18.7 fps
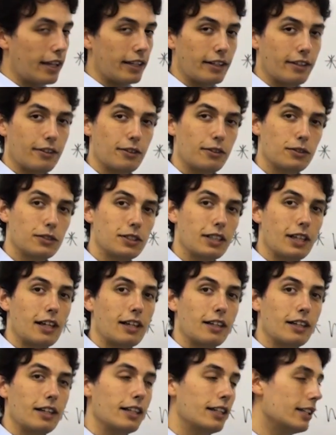And the third
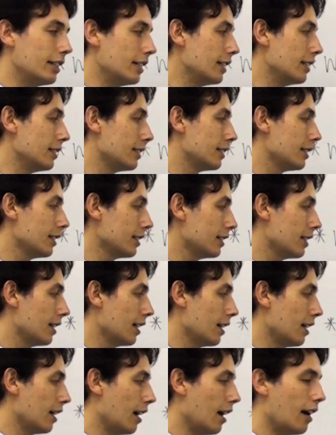sound is just
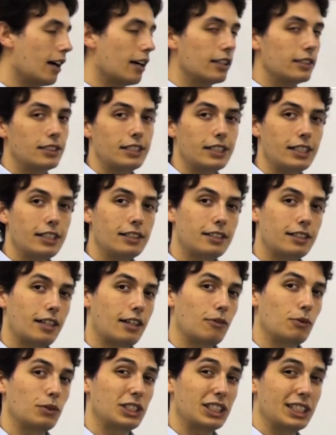the hard G
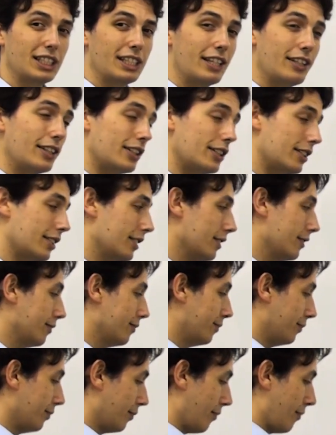sound, which is G,
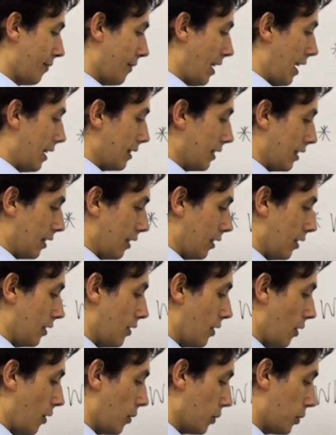as in
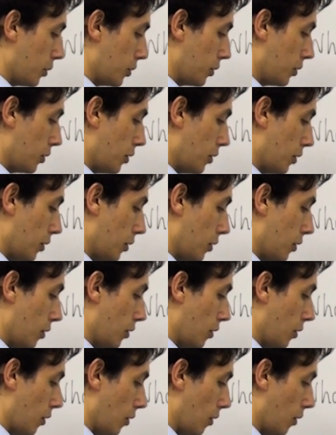ghost
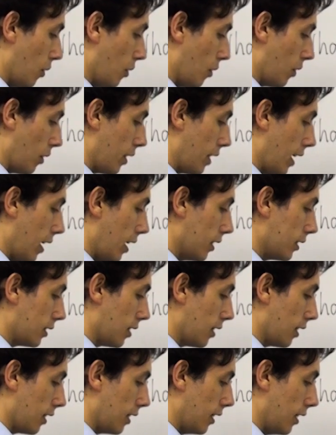or
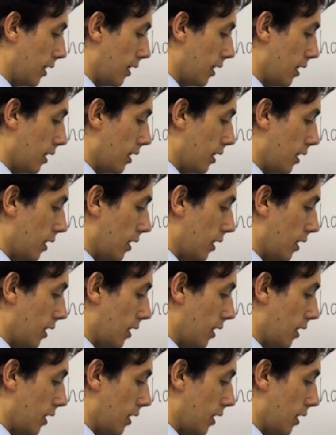ghastly,